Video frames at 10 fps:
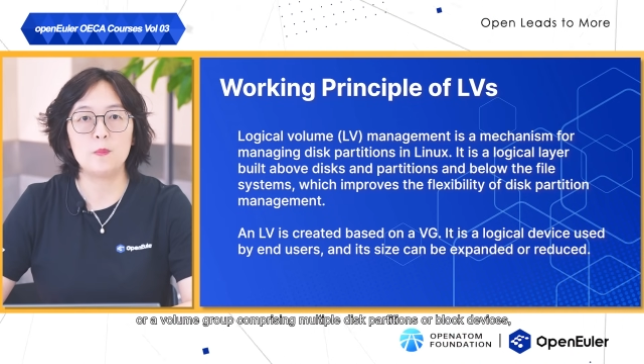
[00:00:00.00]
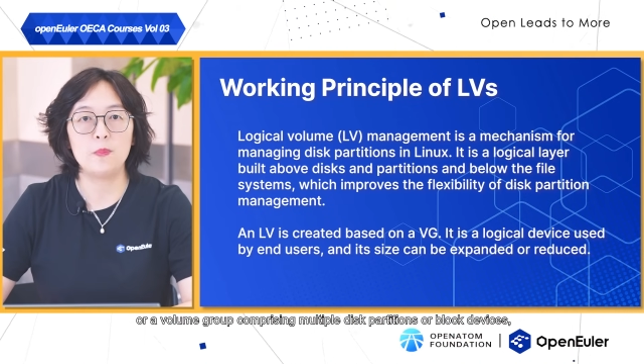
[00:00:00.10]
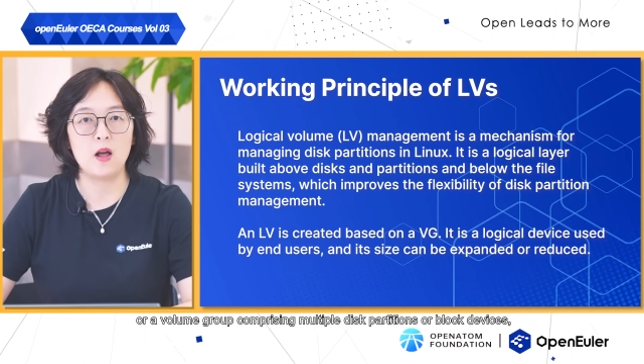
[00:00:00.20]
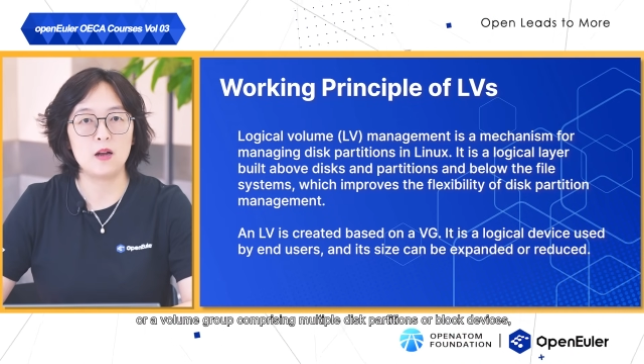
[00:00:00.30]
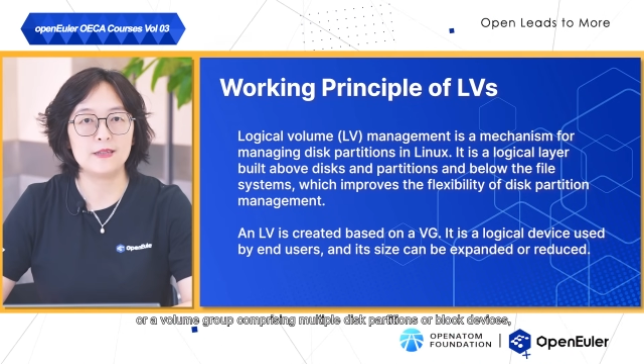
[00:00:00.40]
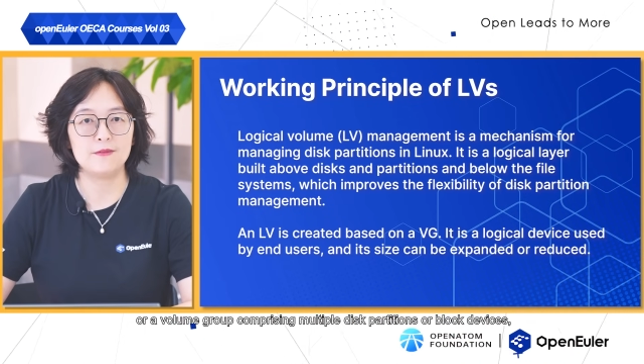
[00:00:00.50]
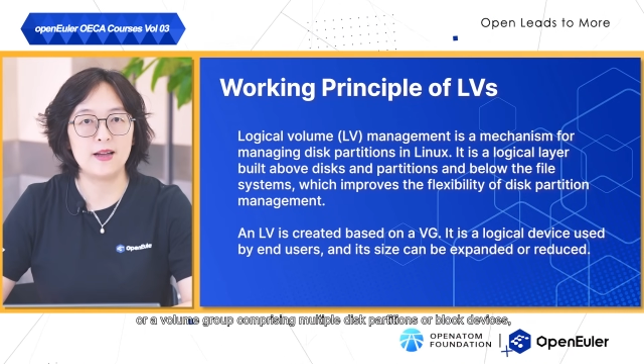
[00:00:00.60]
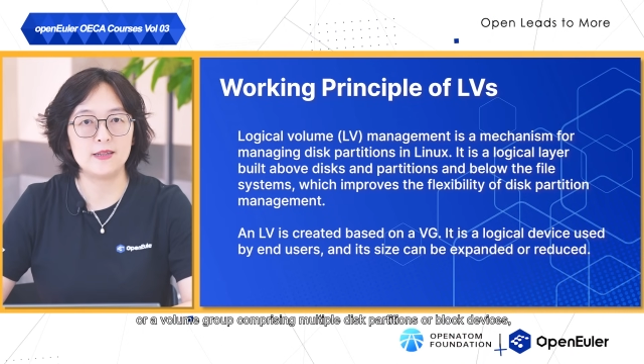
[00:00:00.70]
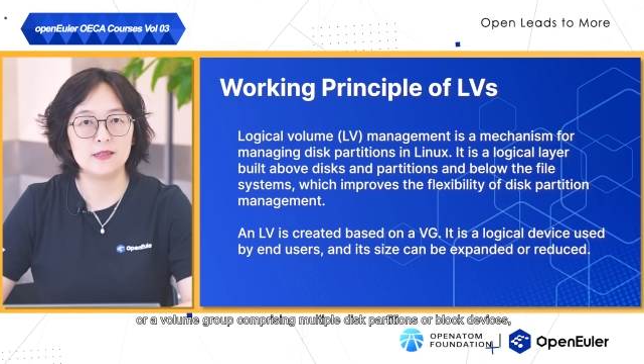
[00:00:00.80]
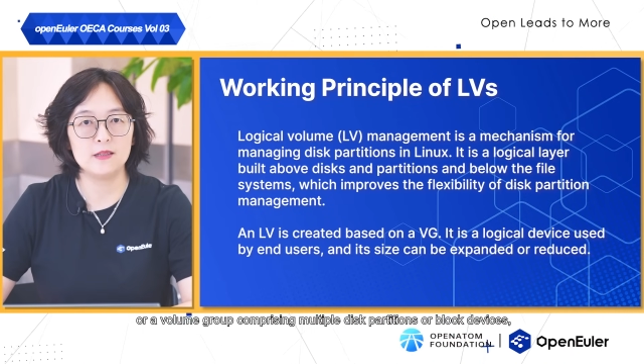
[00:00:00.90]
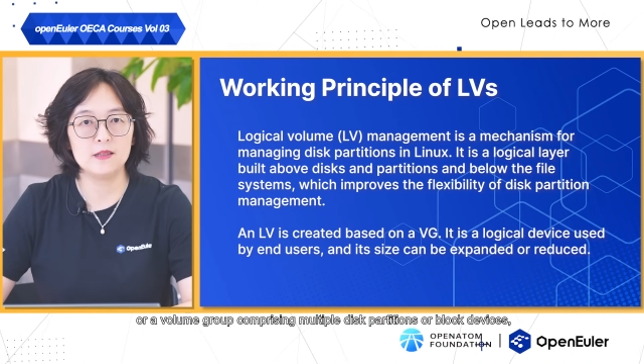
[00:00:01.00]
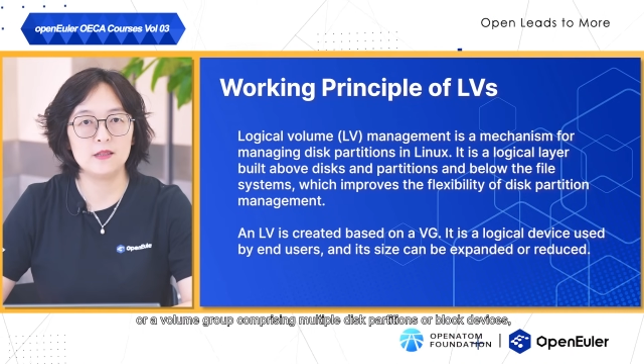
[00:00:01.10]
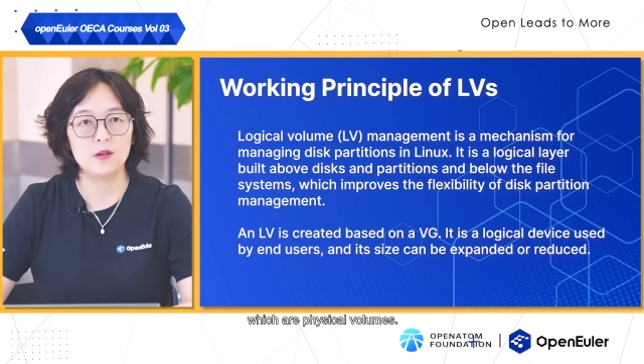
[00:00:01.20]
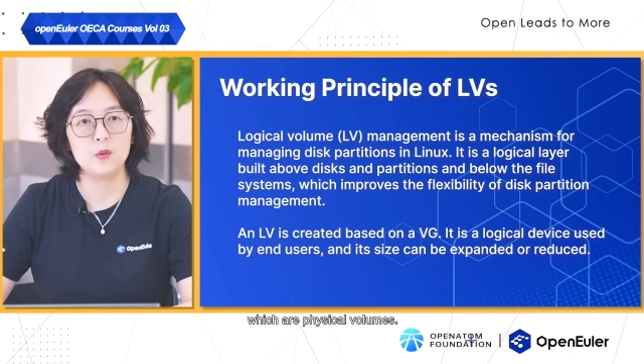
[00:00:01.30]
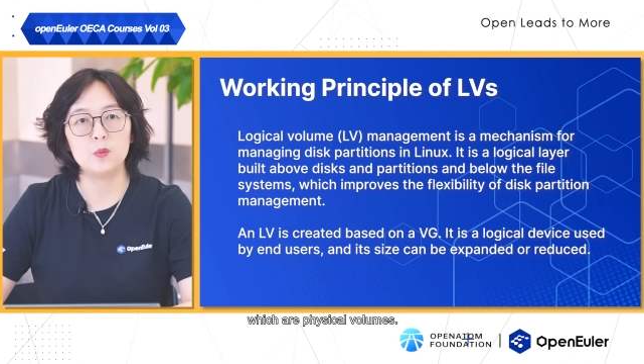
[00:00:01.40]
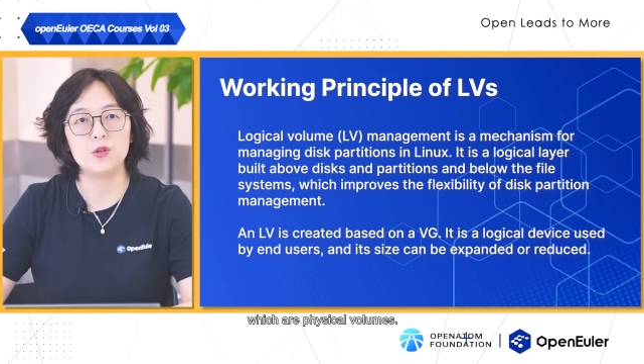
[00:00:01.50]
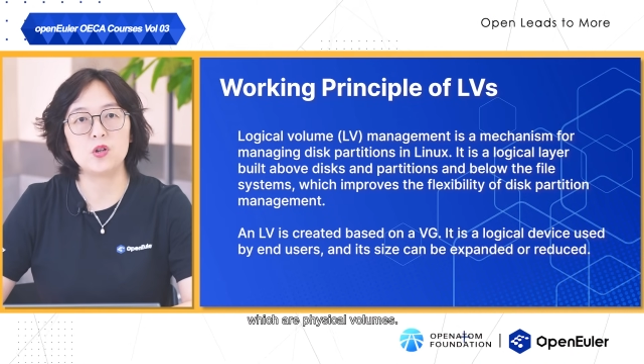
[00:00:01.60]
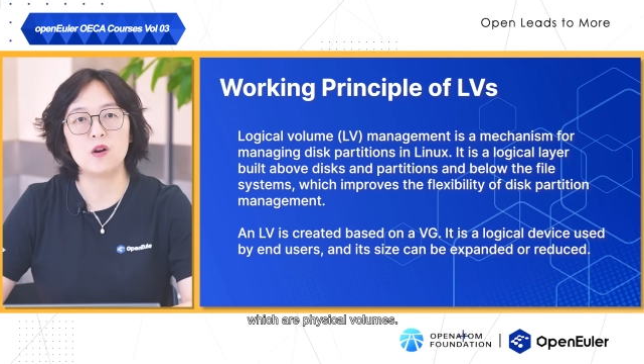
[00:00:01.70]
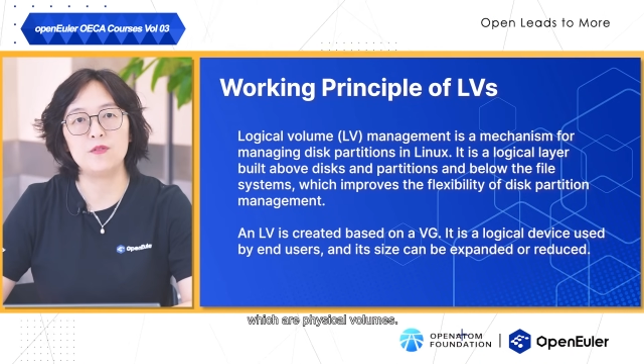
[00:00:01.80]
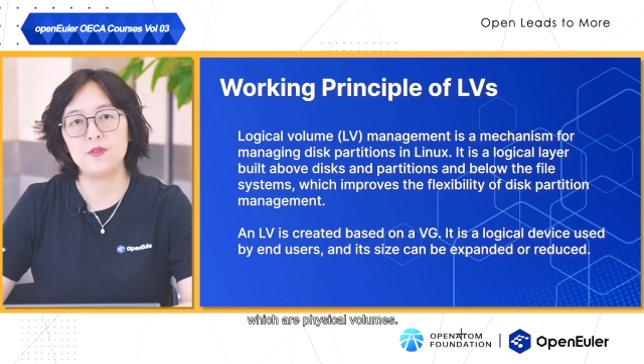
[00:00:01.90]
block devices,
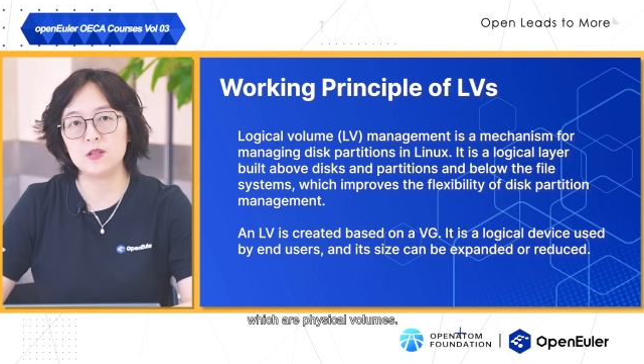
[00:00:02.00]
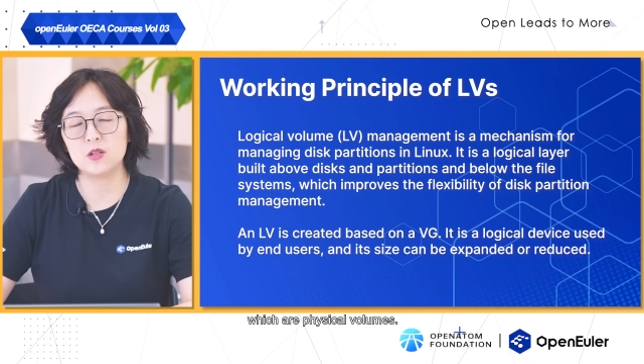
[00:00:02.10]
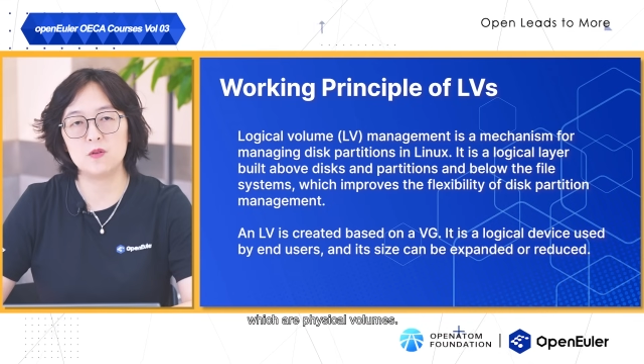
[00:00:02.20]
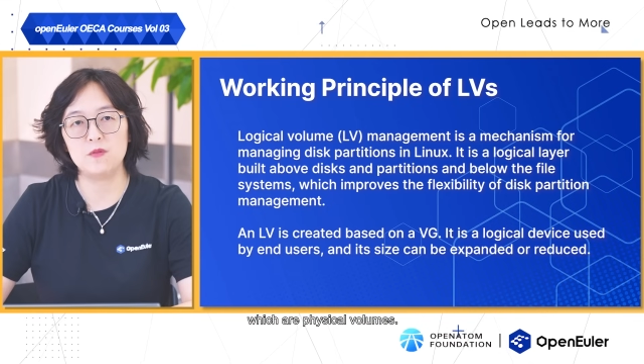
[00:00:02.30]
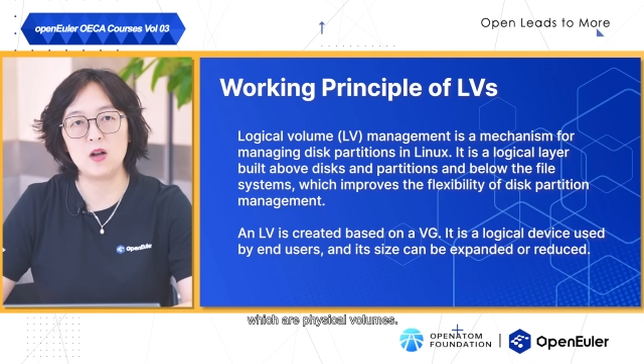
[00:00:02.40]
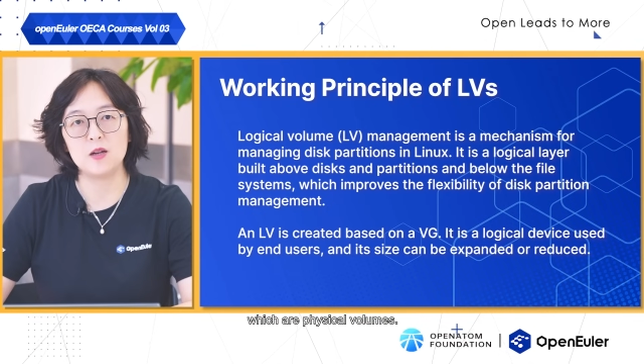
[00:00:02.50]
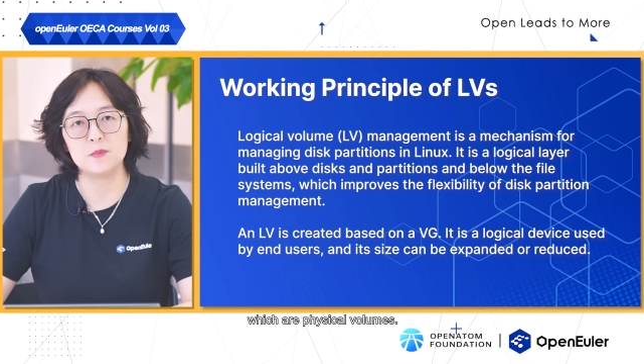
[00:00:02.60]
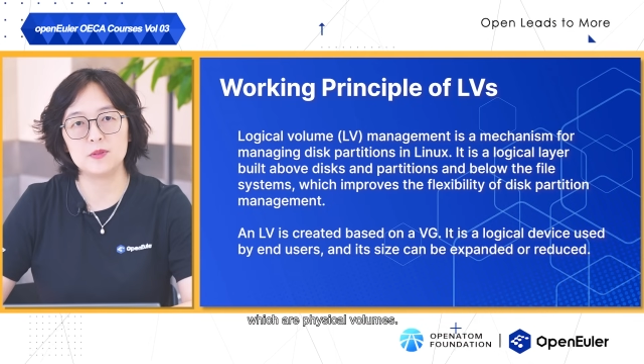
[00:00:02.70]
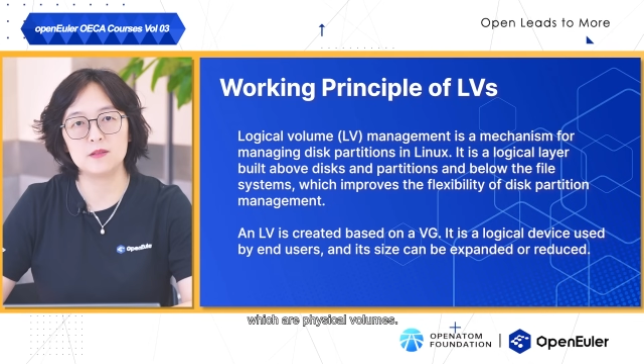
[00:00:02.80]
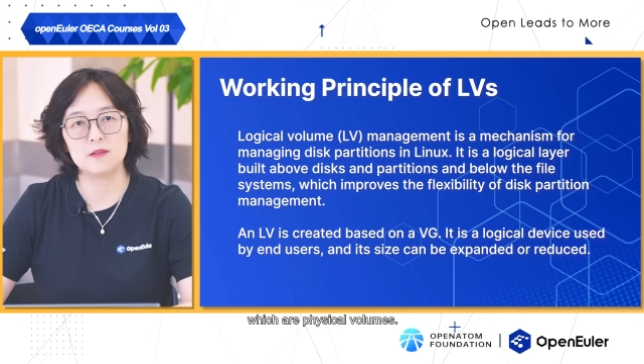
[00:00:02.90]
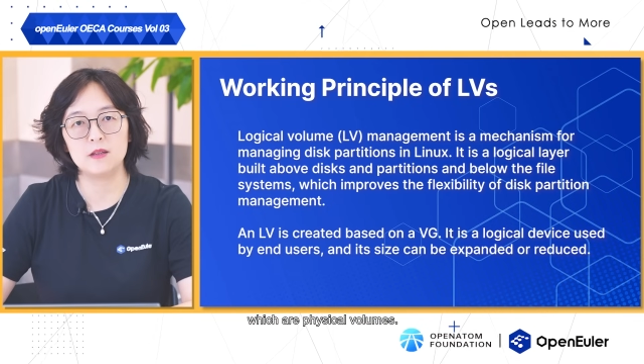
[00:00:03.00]
which are physical volumes.